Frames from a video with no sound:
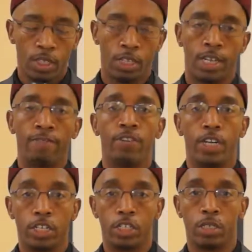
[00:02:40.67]
the
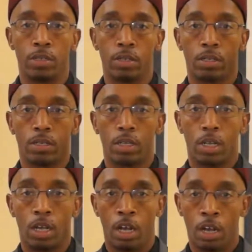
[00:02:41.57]
definition
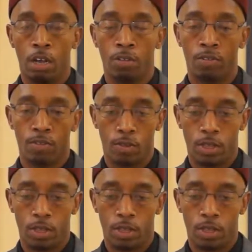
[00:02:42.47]
of